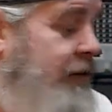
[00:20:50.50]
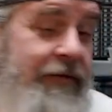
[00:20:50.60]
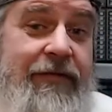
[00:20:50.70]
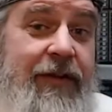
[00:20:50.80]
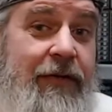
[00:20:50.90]

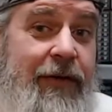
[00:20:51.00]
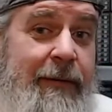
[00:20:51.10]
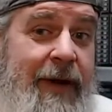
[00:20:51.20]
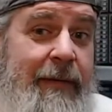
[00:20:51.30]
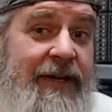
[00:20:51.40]
Feel free
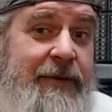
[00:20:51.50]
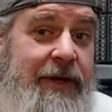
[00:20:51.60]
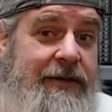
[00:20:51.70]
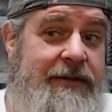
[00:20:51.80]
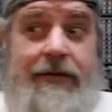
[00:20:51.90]
to buy base
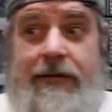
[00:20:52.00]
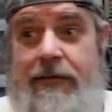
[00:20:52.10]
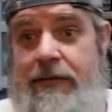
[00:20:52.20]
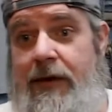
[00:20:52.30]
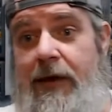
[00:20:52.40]
plates.
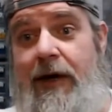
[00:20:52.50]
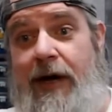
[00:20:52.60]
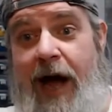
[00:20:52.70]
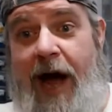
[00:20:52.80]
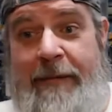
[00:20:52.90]

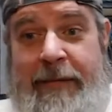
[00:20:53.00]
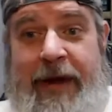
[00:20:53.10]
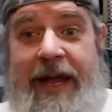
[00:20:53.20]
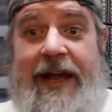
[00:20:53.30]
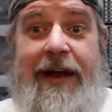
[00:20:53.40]
I'm Big
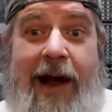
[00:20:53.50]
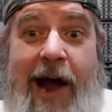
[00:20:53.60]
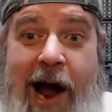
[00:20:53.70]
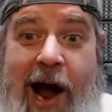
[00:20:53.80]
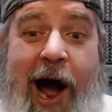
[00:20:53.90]
B.
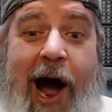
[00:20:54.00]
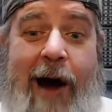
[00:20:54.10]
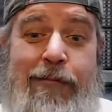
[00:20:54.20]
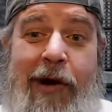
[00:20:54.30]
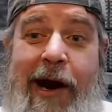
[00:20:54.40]

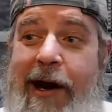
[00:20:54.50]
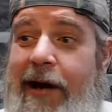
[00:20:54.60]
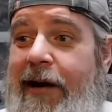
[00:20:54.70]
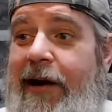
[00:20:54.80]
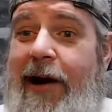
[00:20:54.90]
I'm Brick.